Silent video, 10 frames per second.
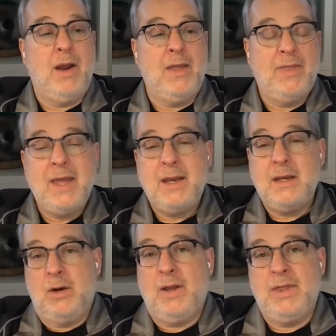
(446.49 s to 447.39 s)
And then,
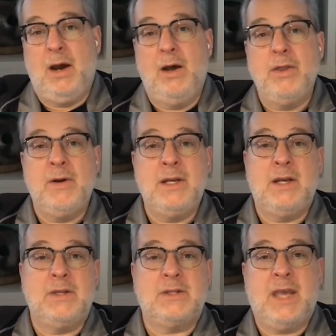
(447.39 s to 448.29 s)
on the other end
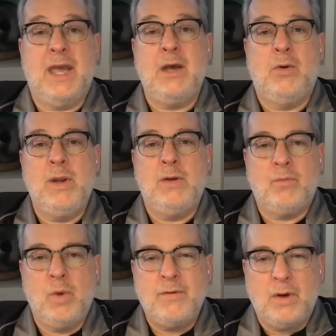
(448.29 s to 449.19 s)
of the scale, we have
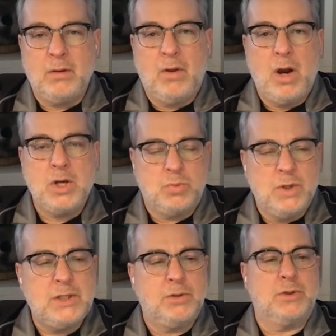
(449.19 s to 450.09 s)
one of our large
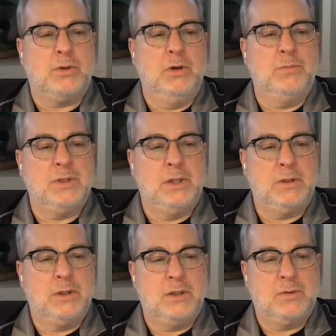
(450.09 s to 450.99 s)
research groups
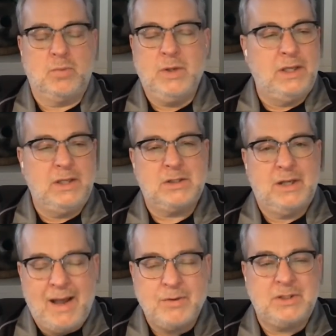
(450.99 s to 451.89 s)
that's really just
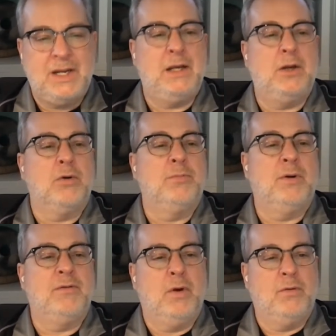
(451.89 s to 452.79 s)
an outstanding group of